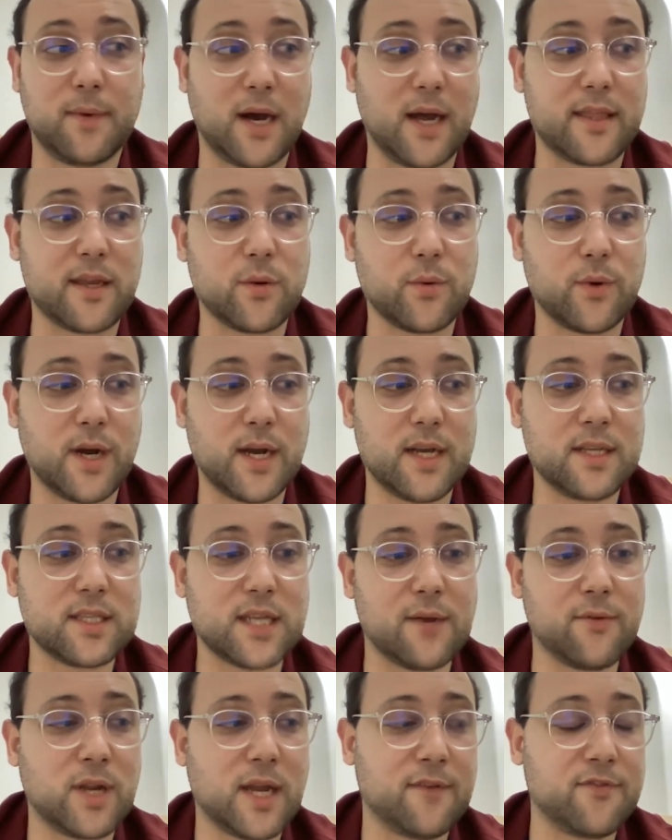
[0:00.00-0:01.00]
Otherwise,
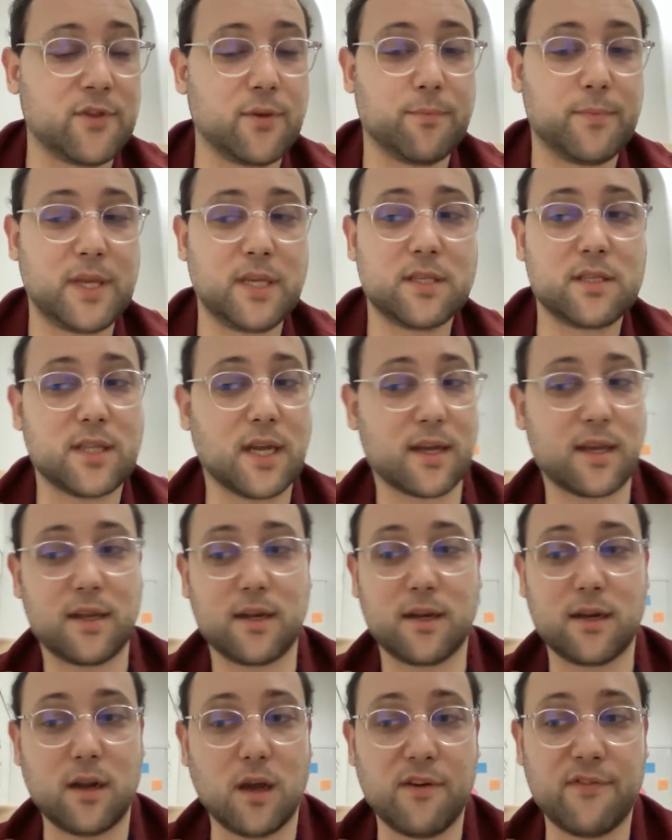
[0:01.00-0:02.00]
I would have to be stuck
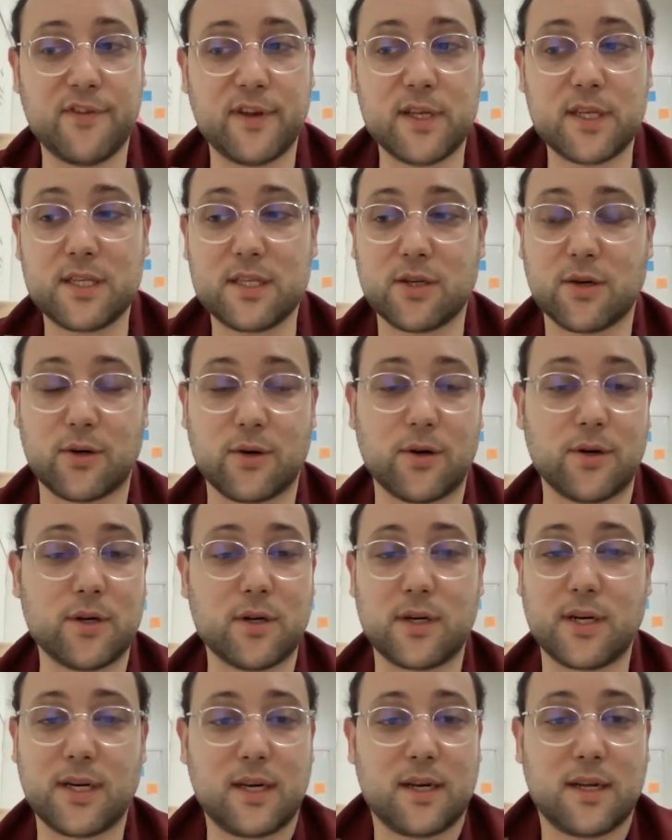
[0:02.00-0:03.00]
in an office
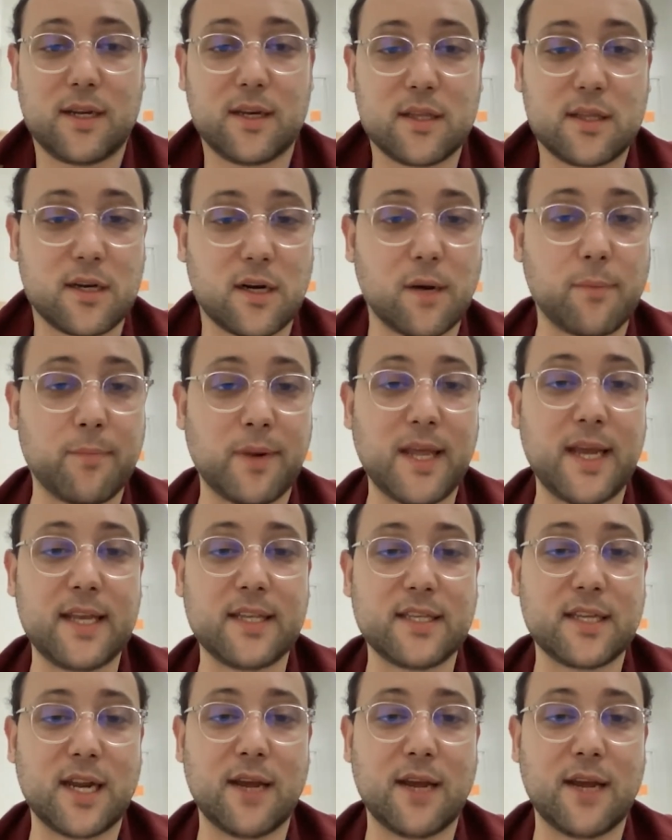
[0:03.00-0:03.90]
or in a third place,